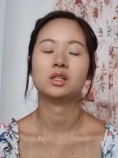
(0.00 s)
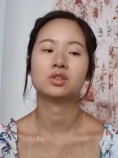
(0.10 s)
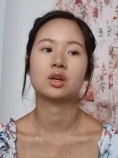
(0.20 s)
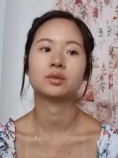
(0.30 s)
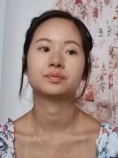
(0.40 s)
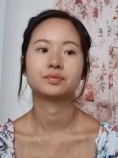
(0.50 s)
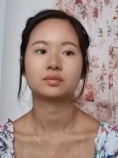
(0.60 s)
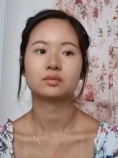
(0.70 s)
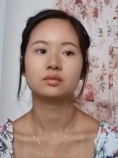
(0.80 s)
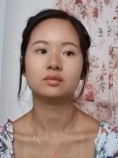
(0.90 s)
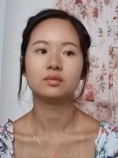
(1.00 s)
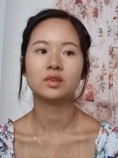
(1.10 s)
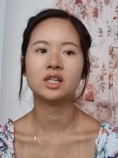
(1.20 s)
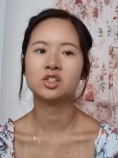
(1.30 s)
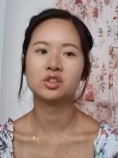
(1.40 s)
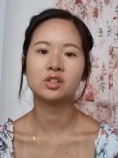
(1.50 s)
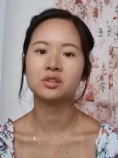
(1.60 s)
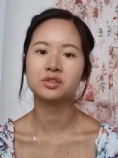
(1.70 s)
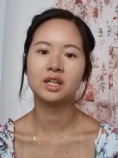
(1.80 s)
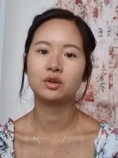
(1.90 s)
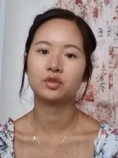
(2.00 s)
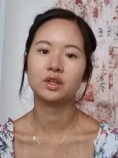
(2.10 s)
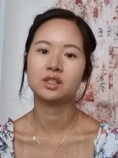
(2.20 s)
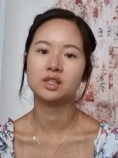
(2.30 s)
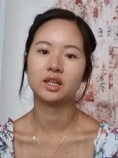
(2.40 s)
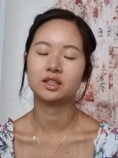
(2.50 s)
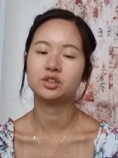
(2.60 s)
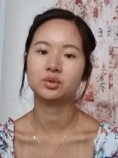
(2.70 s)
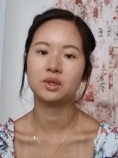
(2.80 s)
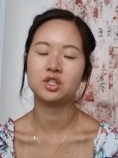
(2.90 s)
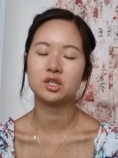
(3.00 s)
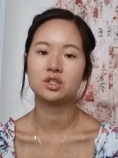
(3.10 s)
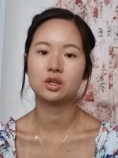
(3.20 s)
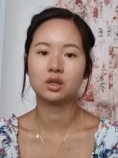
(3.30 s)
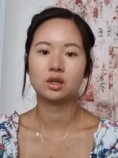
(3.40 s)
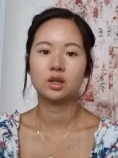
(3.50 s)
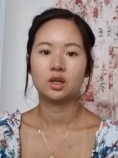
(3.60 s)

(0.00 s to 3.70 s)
So it's just those little things like I do wish I took